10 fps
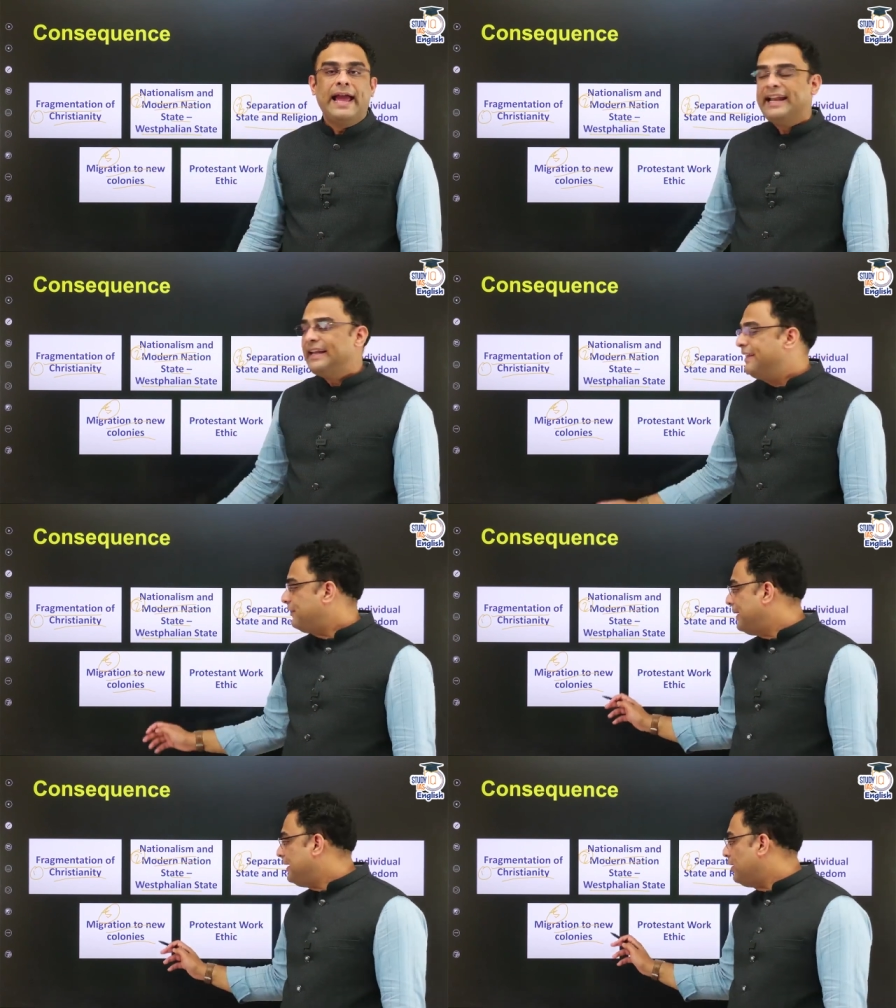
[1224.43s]
And
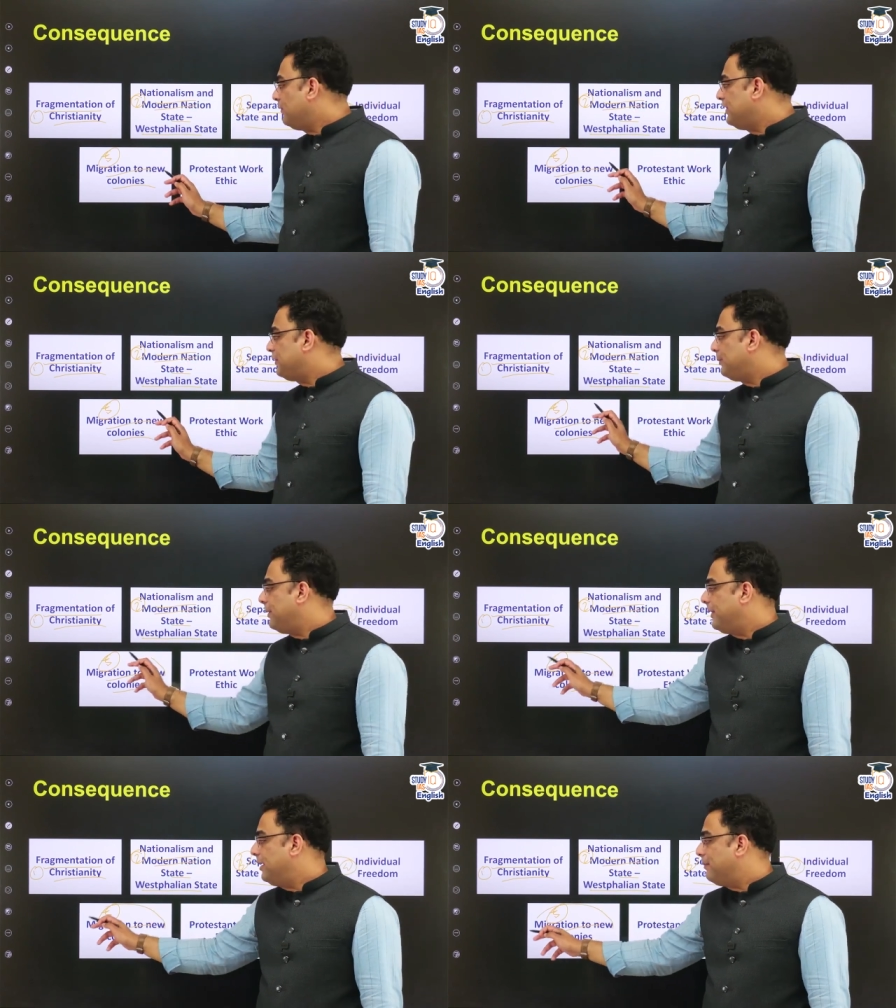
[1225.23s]
hence many of these
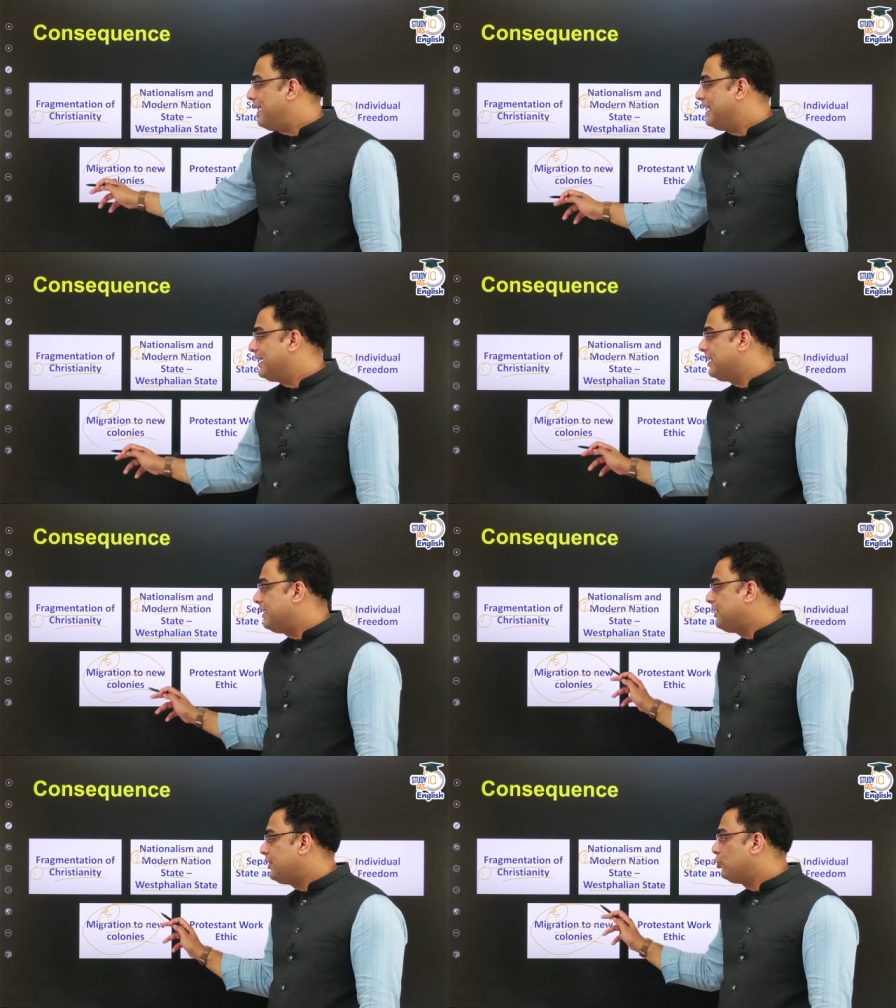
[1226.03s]
people
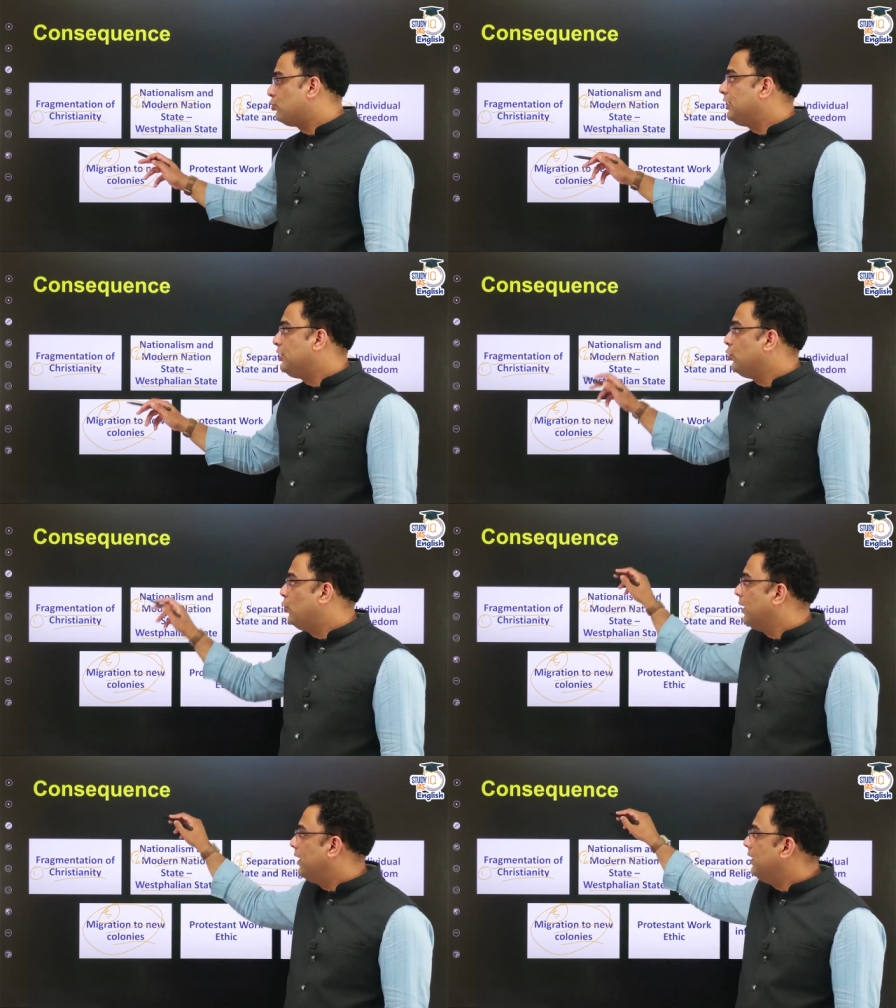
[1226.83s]
migrated to the
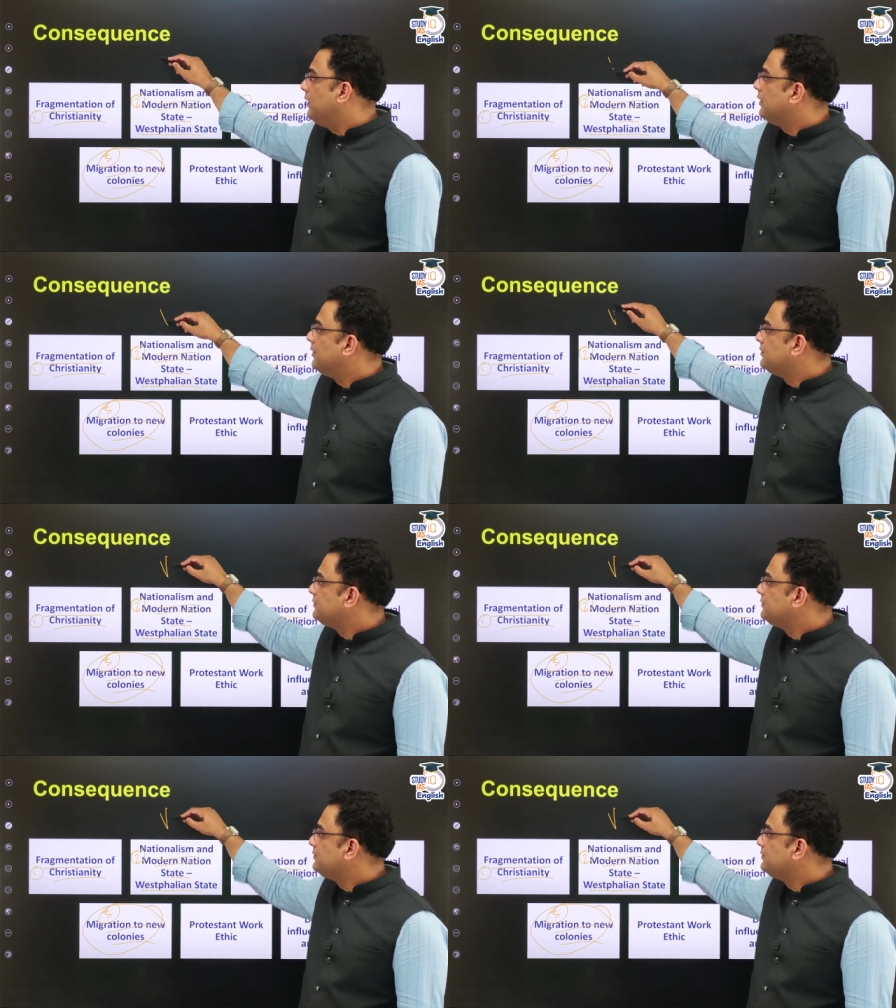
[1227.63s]
New World.